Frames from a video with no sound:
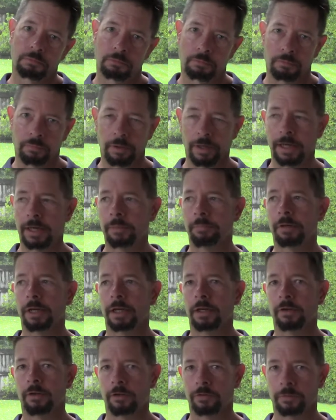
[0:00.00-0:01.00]
brandy probably
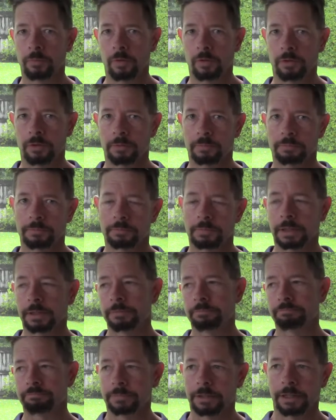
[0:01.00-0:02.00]
cost more. But
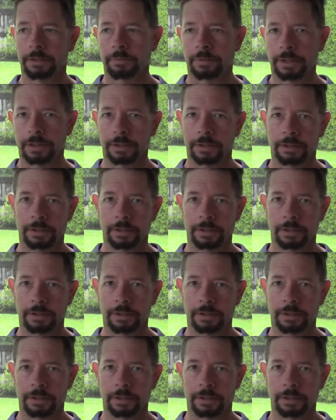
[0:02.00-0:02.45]
anyway,